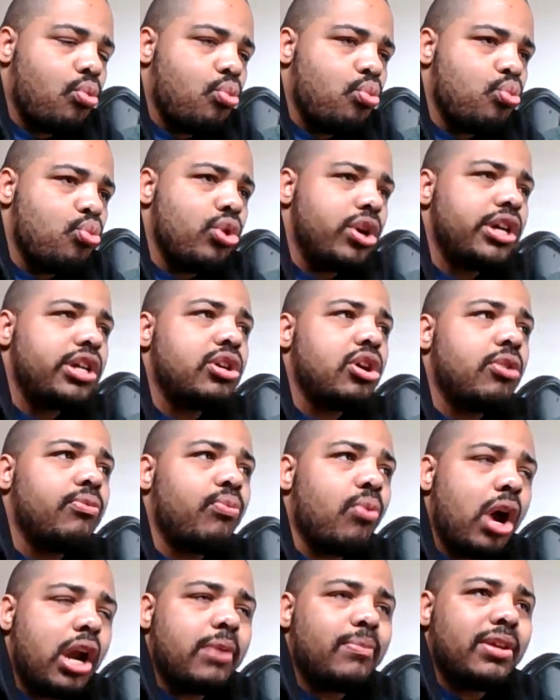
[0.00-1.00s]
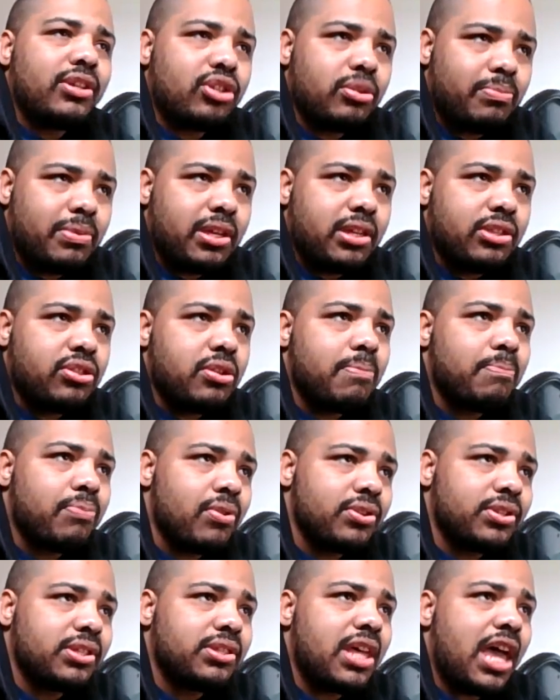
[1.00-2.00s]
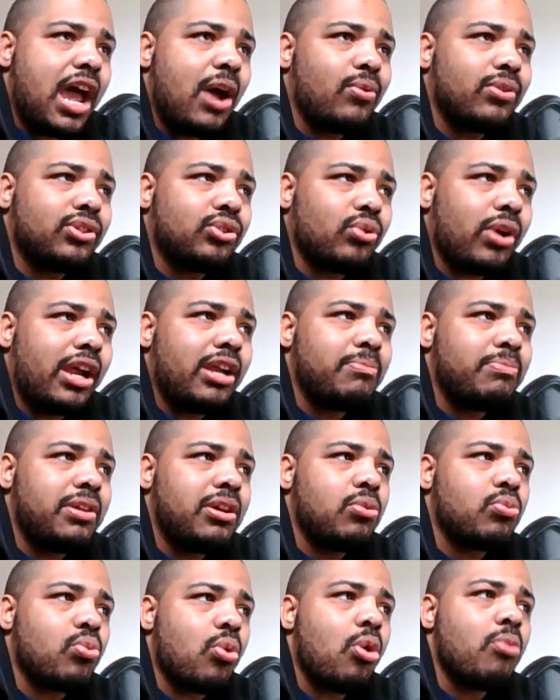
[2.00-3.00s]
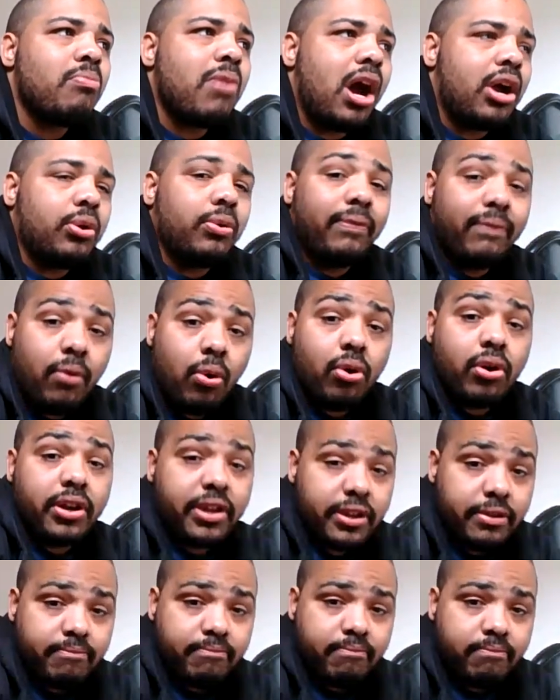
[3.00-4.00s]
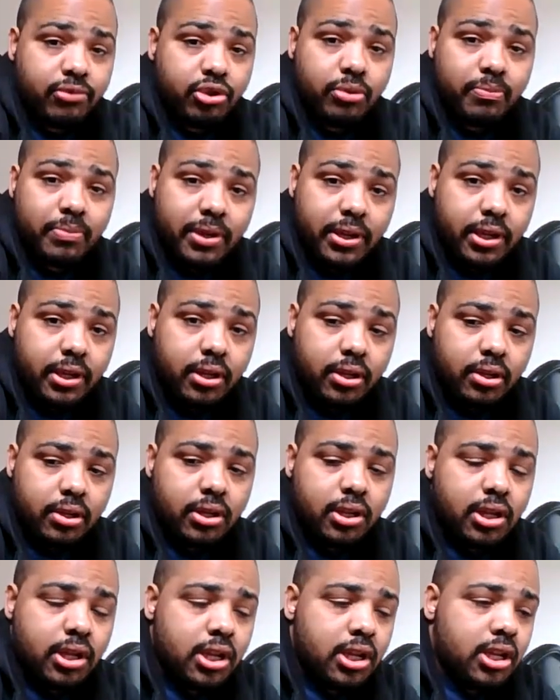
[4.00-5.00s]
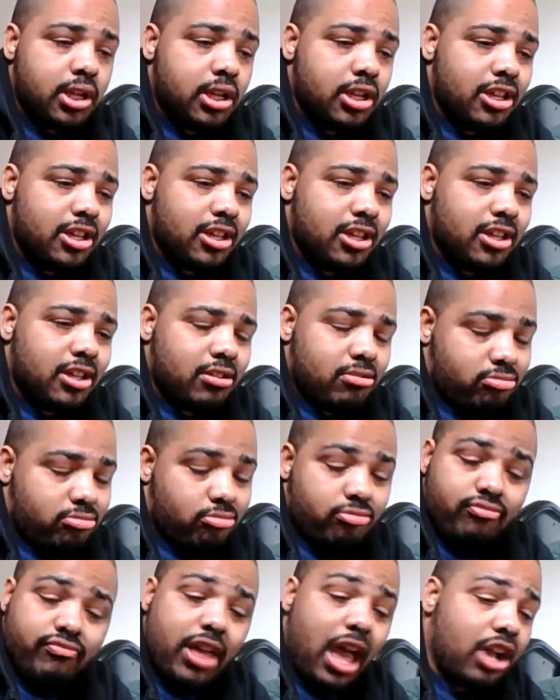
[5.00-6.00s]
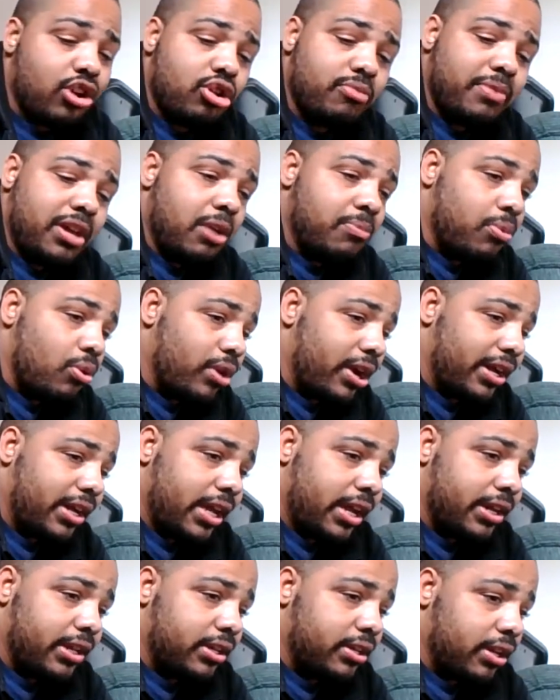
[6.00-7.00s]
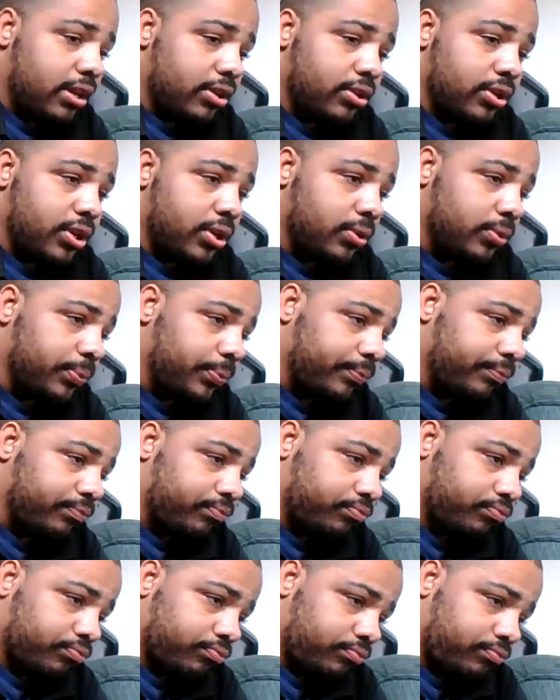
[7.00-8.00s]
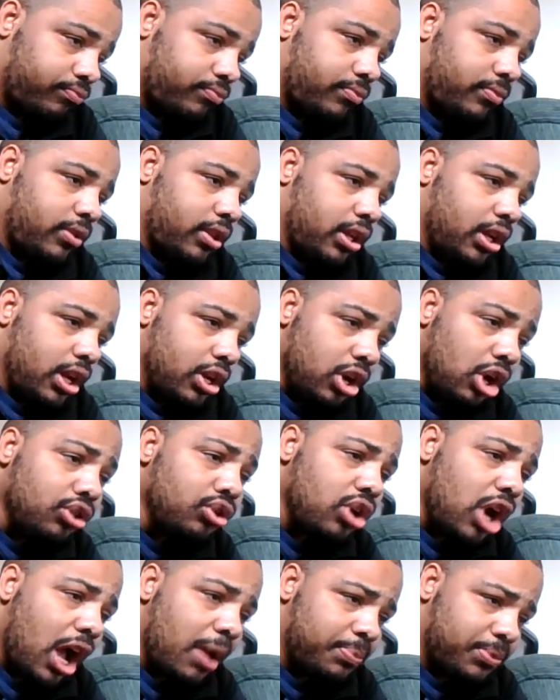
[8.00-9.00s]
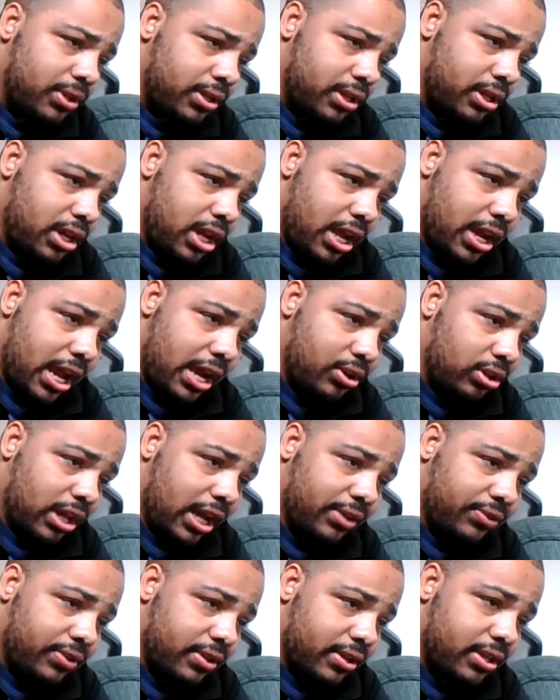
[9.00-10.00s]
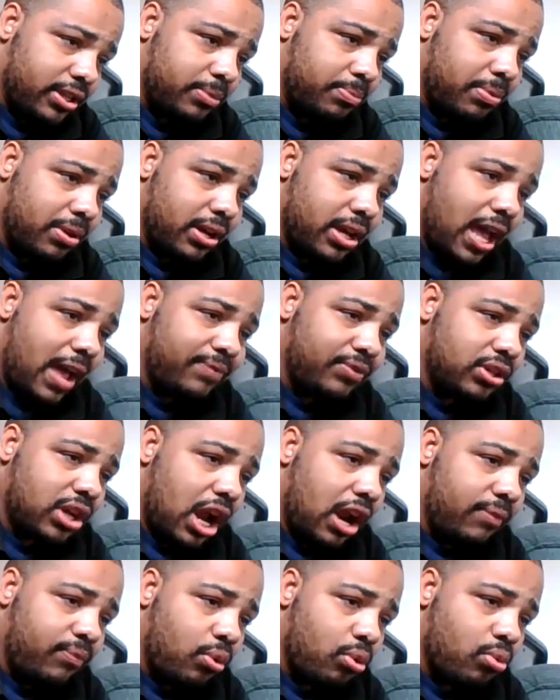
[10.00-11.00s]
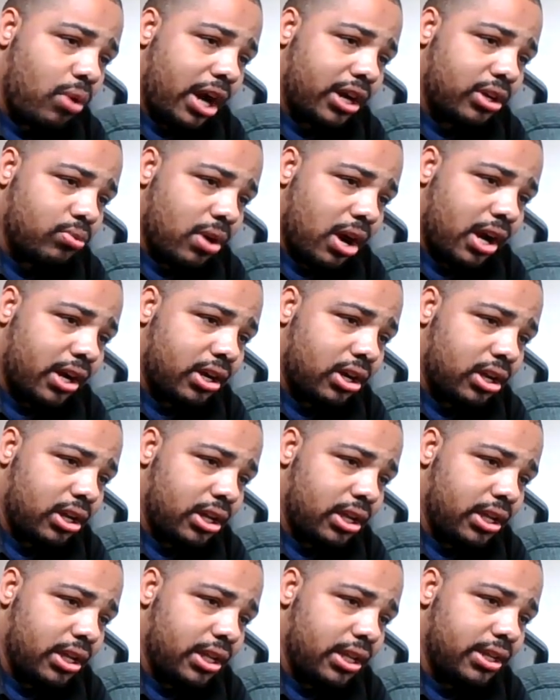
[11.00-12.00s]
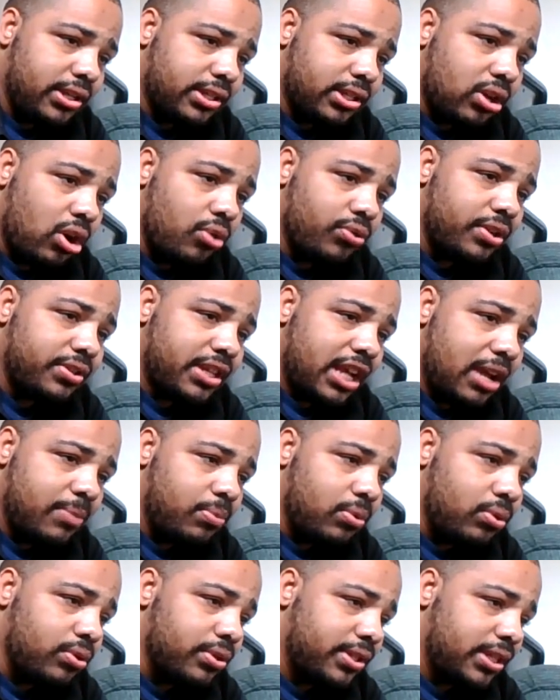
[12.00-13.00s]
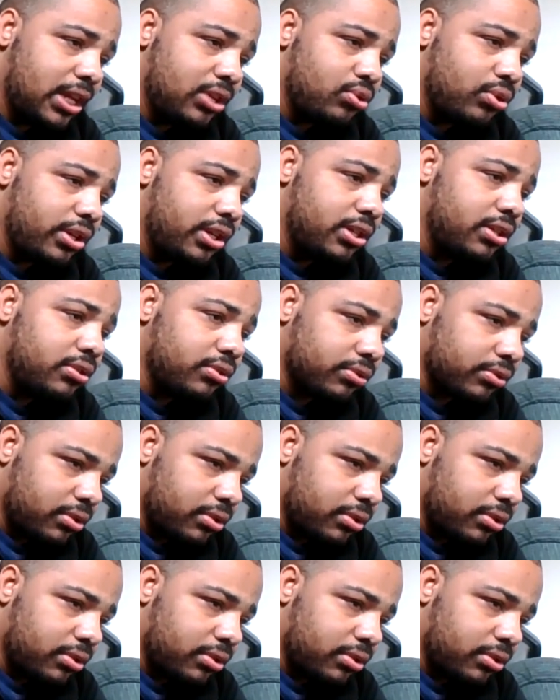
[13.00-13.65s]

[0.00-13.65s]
would have wanted me to be, the person that I was trying to be a role model for him to be." That could be a point I'm getting. I don't know. Another option, and I don't like this, but after God of War Ragnarok is on the table, is centering